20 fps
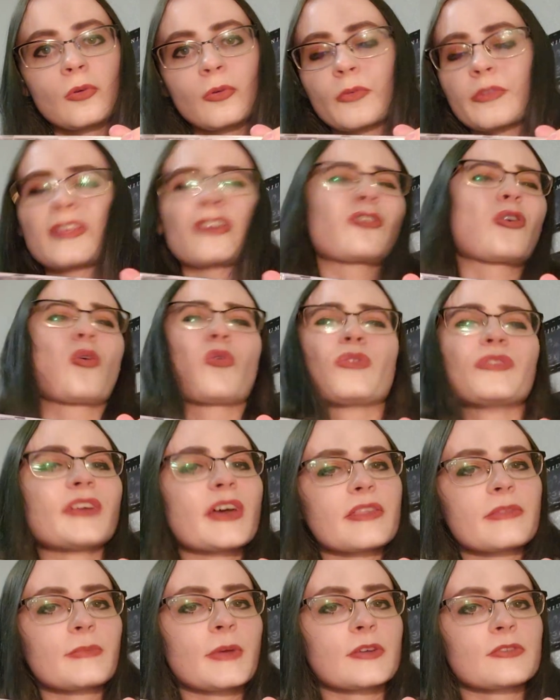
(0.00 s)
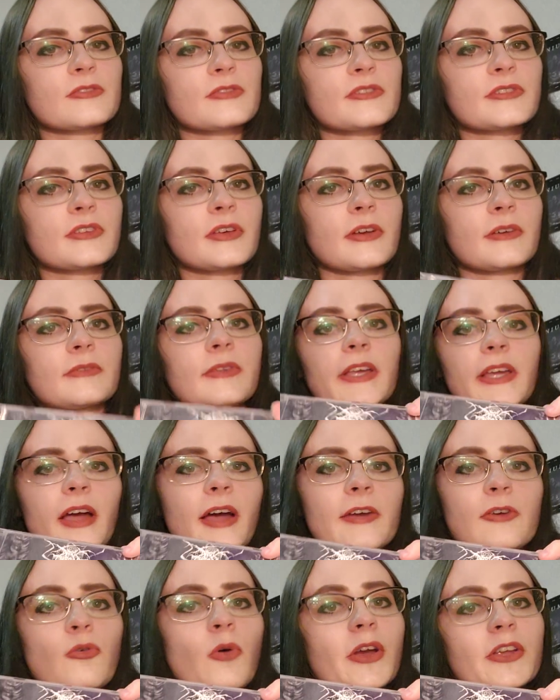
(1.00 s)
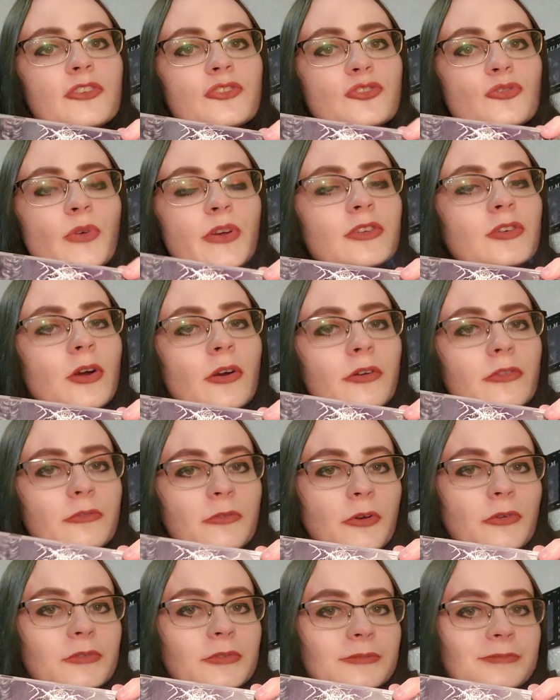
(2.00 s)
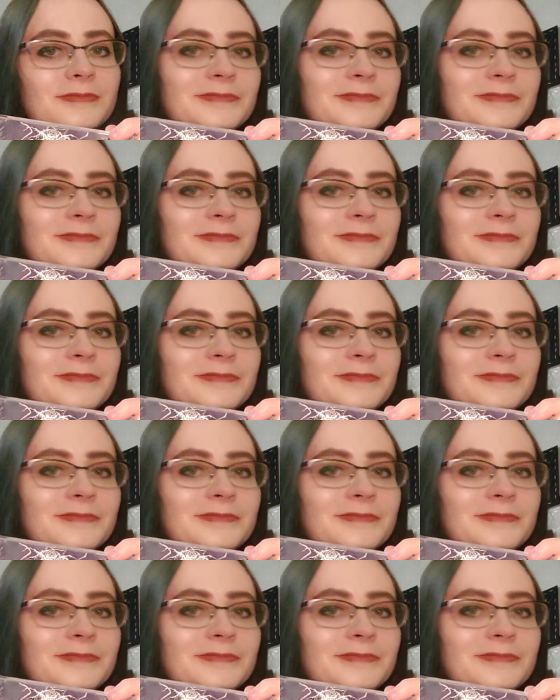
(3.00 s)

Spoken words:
or their old death metal stuff. Like, I quite enjoy Darkthrone.